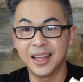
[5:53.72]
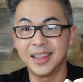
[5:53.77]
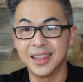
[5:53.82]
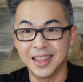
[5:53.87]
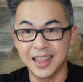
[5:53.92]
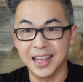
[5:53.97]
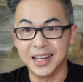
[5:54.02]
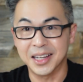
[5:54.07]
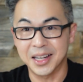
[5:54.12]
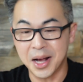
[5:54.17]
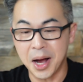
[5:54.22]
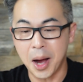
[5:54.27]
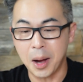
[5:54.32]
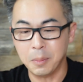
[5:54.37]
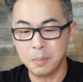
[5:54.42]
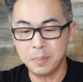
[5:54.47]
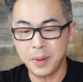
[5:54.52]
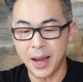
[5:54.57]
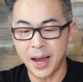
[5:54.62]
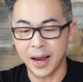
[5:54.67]
than the
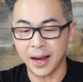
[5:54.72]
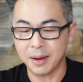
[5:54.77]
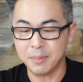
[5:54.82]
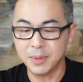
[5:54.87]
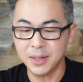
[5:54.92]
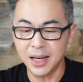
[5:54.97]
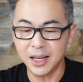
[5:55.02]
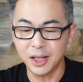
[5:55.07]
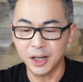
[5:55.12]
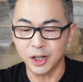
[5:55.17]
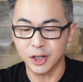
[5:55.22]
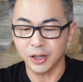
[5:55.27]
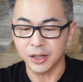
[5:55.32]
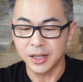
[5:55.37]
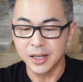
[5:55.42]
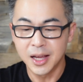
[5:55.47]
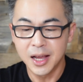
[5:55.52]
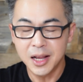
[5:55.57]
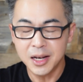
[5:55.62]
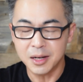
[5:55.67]
compact. I mean, take a look.
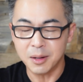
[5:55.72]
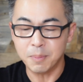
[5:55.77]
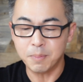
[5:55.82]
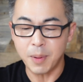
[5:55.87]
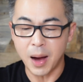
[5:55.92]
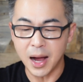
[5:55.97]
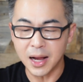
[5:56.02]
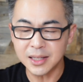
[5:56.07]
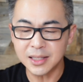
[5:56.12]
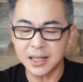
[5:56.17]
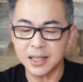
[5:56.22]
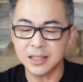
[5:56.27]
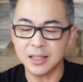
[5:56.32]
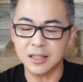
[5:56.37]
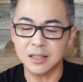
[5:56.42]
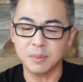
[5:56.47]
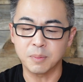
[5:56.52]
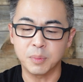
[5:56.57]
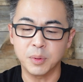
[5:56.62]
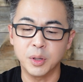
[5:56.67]
The box has
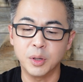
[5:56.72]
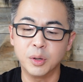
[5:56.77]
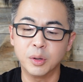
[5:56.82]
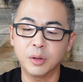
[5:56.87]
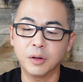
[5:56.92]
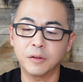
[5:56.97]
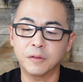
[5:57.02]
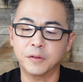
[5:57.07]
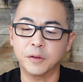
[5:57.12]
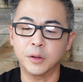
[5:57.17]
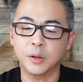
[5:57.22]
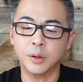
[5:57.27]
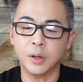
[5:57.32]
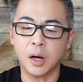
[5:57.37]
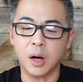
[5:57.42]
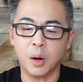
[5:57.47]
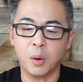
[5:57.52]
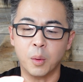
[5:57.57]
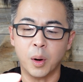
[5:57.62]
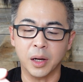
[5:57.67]
this beautiful
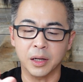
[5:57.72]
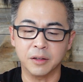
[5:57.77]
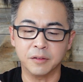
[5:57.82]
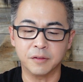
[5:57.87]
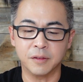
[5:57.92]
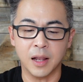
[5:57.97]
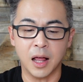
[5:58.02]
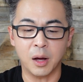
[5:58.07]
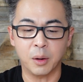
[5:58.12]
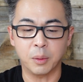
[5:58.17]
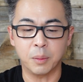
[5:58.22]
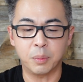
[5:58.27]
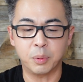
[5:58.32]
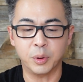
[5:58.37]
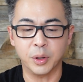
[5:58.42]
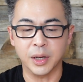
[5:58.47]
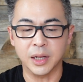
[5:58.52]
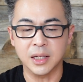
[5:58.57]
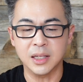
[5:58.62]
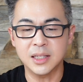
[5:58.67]
Hawaii flower
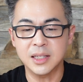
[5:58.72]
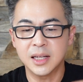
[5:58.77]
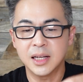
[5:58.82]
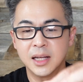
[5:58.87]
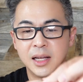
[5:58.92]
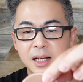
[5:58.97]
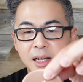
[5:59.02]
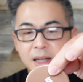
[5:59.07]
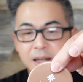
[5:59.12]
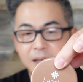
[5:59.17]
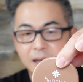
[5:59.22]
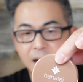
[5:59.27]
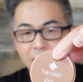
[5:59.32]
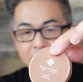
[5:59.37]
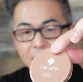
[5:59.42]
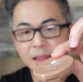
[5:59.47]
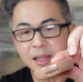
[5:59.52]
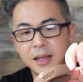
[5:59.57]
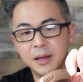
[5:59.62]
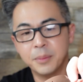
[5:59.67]
print.
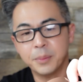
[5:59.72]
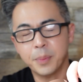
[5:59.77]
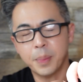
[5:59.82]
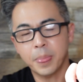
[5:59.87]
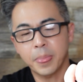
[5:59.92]
I think